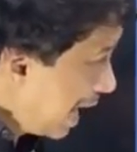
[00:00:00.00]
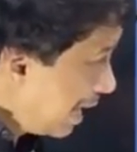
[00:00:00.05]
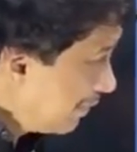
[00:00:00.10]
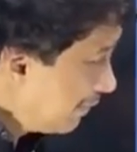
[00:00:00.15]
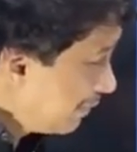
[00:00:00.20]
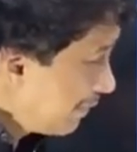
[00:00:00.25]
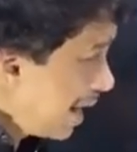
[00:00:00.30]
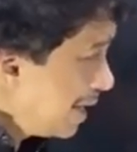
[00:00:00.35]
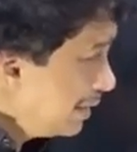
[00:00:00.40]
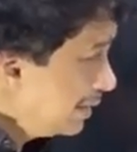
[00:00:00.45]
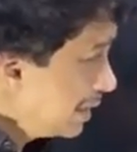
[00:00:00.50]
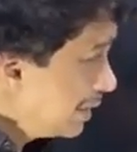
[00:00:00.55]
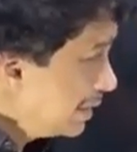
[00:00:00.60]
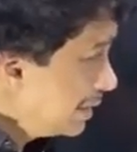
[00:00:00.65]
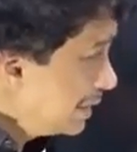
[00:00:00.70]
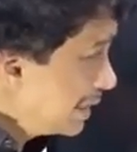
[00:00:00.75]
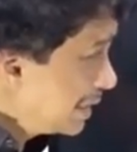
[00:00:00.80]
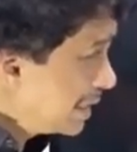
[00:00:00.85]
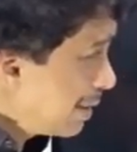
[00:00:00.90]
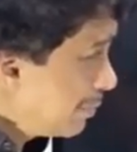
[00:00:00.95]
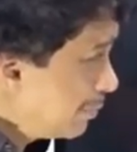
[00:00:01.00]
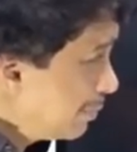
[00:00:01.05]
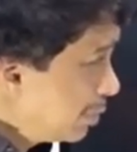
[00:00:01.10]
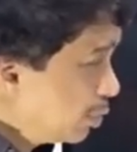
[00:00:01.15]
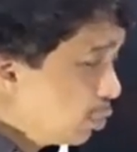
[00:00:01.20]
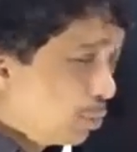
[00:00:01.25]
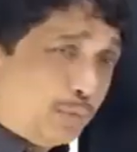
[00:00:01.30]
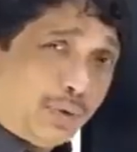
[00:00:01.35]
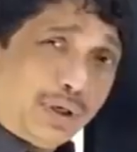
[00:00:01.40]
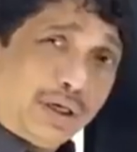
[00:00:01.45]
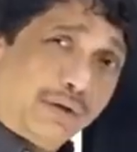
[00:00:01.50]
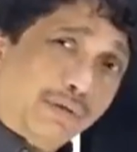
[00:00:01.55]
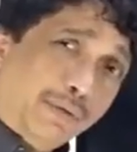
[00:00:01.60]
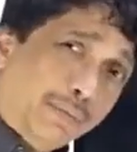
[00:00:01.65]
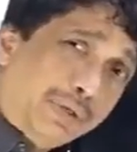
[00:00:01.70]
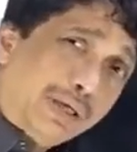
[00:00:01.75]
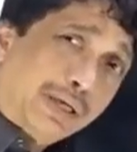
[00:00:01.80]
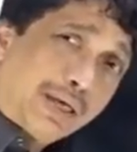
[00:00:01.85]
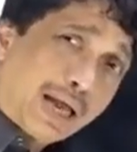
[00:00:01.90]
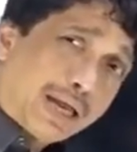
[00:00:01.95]
and find that he has hypermetropia. Give
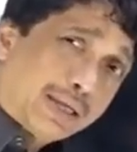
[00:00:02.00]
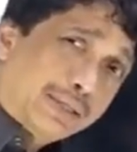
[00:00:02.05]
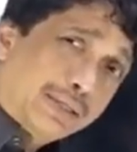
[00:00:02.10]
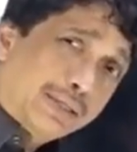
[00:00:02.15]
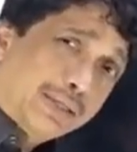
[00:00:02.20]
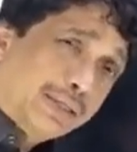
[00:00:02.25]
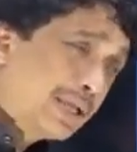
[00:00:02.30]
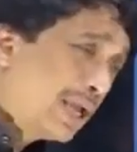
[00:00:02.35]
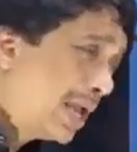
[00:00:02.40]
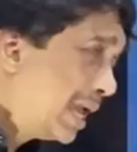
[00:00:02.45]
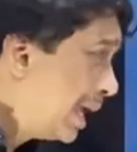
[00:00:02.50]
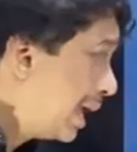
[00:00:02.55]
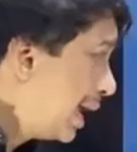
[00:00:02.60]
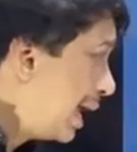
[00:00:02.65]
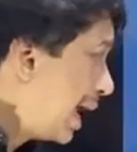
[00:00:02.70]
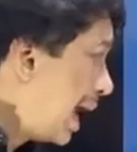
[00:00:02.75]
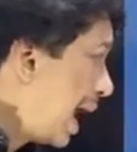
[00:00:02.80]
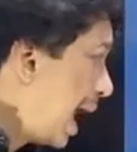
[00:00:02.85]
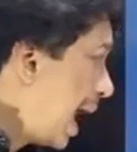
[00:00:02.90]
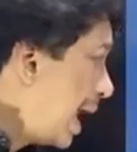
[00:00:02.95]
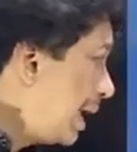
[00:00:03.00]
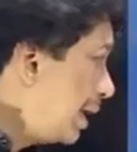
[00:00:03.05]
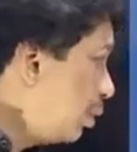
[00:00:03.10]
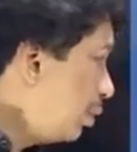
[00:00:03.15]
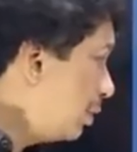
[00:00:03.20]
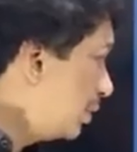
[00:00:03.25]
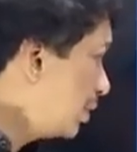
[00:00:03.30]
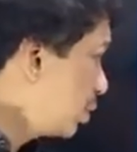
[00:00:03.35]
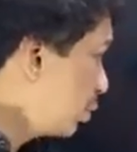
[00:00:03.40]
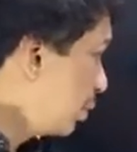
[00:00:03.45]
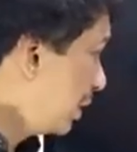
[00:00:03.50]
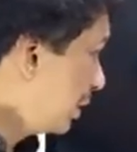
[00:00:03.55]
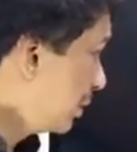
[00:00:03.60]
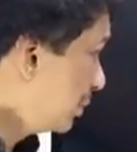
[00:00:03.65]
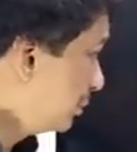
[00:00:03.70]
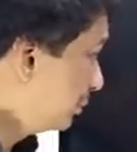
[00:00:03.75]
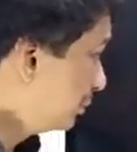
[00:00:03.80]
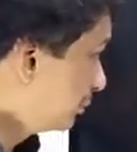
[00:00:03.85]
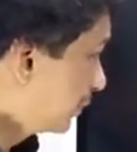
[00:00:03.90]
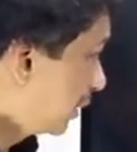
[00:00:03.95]
him the glasses and look at the
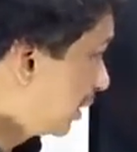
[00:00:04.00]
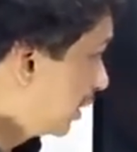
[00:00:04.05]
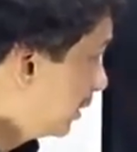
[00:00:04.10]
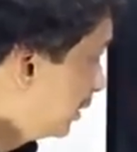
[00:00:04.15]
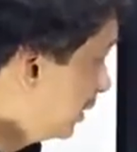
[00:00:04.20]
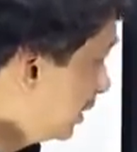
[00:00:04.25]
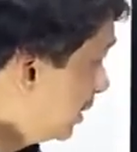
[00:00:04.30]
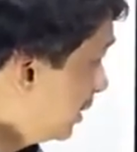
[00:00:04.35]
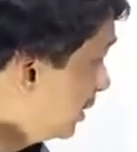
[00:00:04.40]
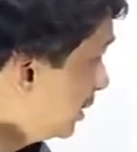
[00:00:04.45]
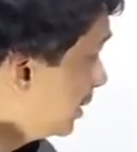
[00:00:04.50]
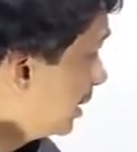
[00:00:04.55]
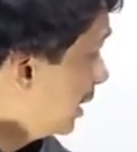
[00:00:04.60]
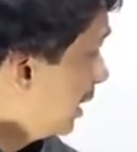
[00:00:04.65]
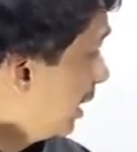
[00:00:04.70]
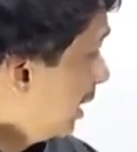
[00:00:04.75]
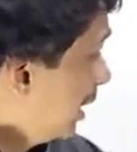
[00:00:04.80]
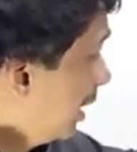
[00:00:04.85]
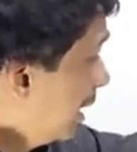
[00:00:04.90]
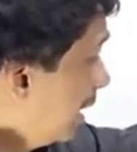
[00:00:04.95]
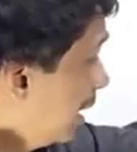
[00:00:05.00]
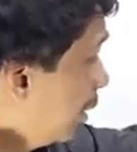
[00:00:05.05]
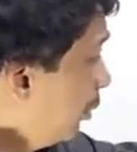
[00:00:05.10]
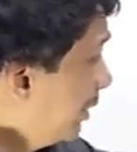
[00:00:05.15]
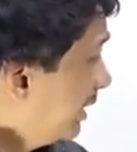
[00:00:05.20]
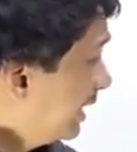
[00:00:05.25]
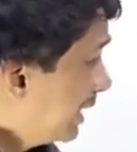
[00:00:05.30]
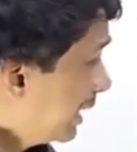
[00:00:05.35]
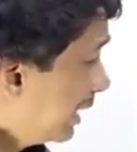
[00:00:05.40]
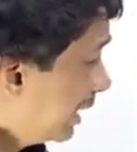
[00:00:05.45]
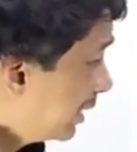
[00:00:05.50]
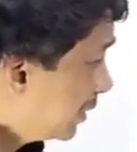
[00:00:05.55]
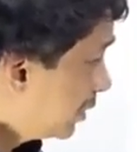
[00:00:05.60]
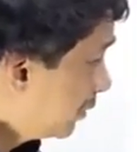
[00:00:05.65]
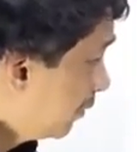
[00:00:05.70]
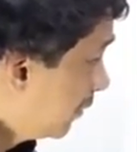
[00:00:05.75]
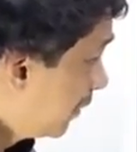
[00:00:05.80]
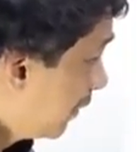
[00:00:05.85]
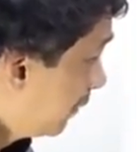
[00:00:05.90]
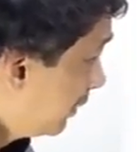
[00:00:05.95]
squint. This is with
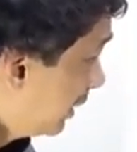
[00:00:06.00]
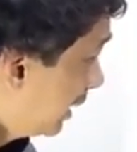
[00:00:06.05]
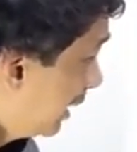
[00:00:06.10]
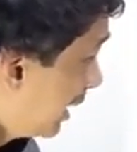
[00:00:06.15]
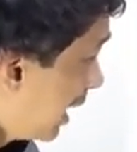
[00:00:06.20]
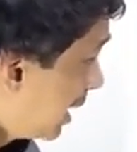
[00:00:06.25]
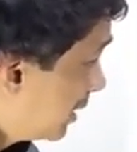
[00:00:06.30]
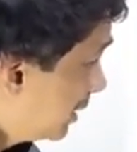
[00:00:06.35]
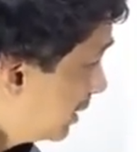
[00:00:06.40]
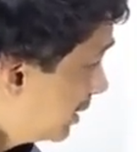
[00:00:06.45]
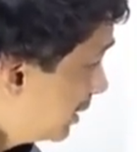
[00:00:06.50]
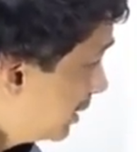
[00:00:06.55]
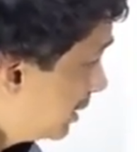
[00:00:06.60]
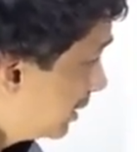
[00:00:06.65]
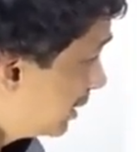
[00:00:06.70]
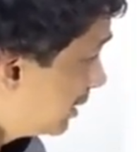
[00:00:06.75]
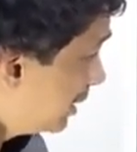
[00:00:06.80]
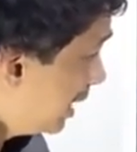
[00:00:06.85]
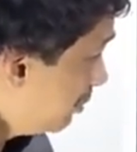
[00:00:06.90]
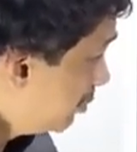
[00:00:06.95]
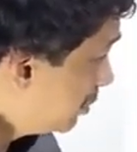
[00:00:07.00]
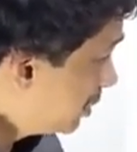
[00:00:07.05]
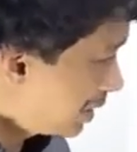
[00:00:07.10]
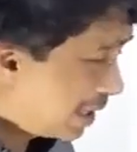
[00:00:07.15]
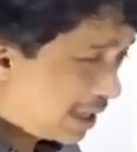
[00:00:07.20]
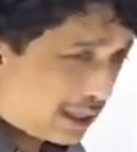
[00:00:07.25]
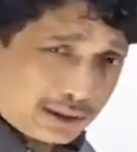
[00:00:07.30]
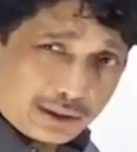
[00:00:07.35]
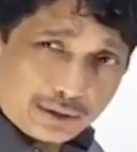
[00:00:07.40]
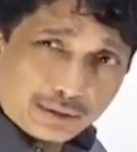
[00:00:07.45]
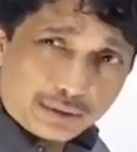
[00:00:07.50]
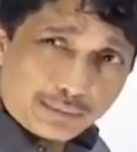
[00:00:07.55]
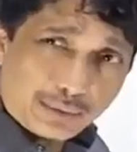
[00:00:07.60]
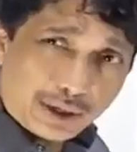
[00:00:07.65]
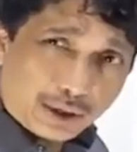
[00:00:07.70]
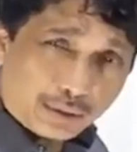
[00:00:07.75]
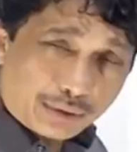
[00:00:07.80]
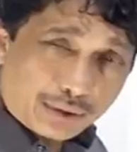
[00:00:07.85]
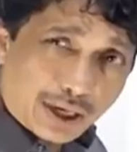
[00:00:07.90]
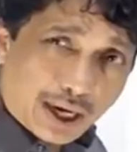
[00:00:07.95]
correction. We've given the glasses. The same child, you can
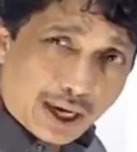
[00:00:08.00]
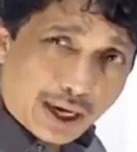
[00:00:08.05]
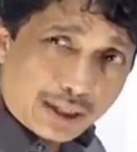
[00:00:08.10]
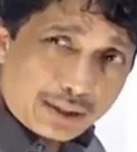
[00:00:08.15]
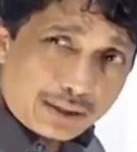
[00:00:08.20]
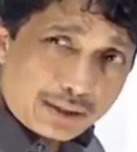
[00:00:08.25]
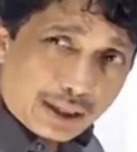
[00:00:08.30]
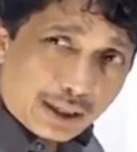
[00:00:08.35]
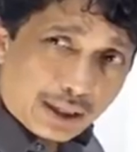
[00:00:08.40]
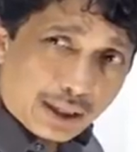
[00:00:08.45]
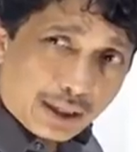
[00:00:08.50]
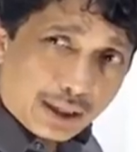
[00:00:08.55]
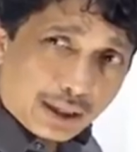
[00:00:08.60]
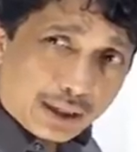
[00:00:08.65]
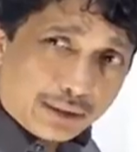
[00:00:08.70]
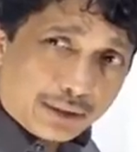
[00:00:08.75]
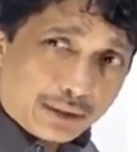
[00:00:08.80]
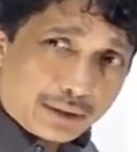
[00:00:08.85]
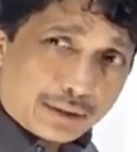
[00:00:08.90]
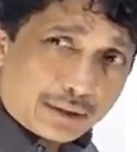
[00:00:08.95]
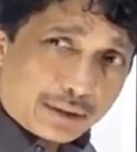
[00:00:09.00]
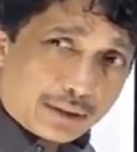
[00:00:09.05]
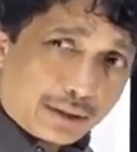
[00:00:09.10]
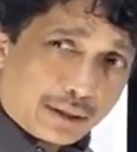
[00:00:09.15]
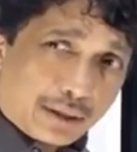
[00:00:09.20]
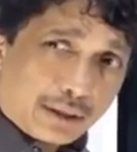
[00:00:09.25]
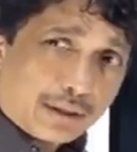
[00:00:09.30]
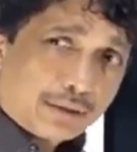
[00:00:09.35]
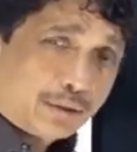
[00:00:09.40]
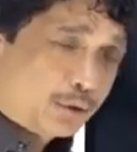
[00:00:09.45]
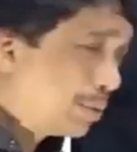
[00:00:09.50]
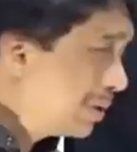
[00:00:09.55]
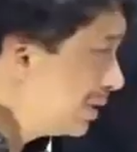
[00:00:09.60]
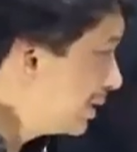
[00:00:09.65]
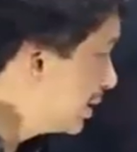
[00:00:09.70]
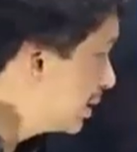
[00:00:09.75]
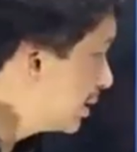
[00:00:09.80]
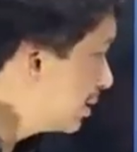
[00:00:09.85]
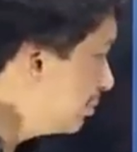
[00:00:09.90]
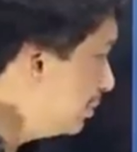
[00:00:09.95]
make out the eyes. This
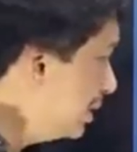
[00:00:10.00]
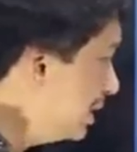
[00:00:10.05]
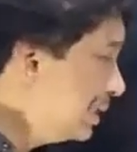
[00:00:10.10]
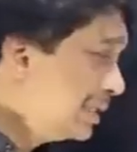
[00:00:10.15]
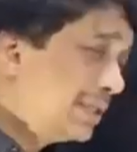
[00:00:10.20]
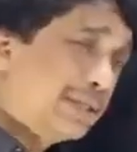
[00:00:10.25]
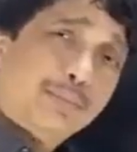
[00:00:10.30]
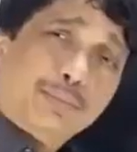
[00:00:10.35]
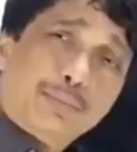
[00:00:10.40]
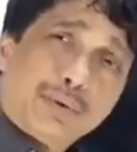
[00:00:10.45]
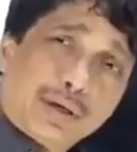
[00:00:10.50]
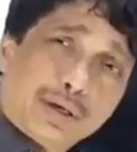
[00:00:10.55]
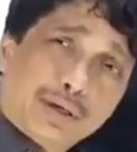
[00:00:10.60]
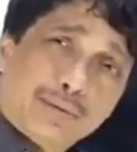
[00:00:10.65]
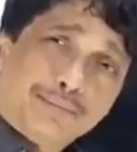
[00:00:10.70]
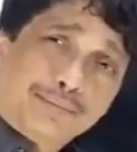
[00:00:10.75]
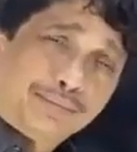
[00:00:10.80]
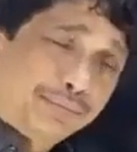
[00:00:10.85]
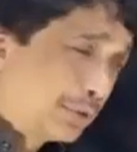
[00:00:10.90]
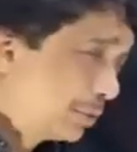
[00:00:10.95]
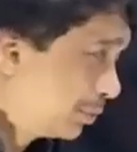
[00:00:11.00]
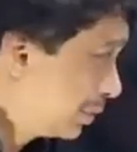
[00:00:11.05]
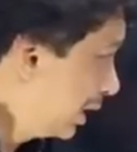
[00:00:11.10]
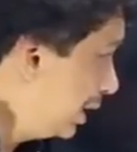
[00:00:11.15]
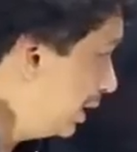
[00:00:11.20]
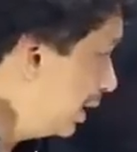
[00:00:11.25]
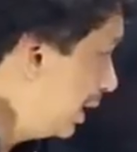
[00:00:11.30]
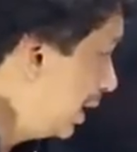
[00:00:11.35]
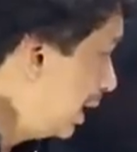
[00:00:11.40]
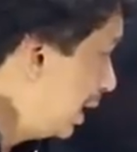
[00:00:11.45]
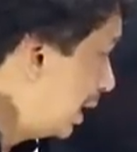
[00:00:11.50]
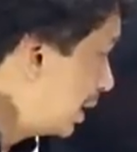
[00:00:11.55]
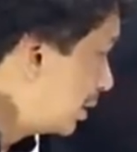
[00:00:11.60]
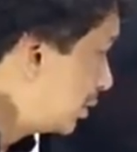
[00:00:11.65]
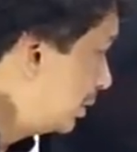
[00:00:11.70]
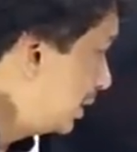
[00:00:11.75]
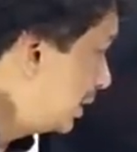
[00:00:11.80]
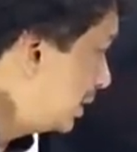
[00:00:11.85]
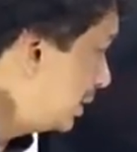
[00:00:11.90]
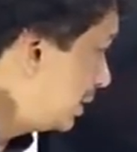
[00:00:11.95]
squint has completely disappeared. Okay,
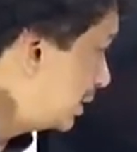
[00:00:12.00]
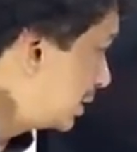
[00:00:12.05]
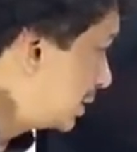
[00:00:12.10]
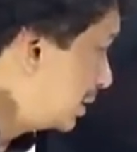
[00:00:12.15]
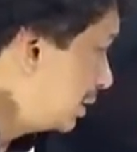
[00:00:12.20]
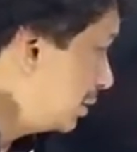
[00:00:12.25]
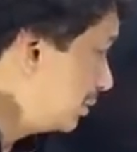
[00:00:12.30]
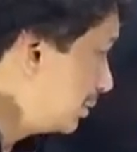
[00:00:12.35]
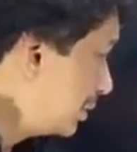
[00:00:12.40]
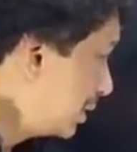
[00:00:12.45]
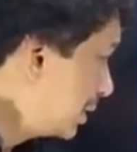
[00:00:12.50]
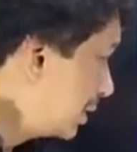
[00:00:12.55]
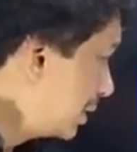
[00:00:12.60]
so this is the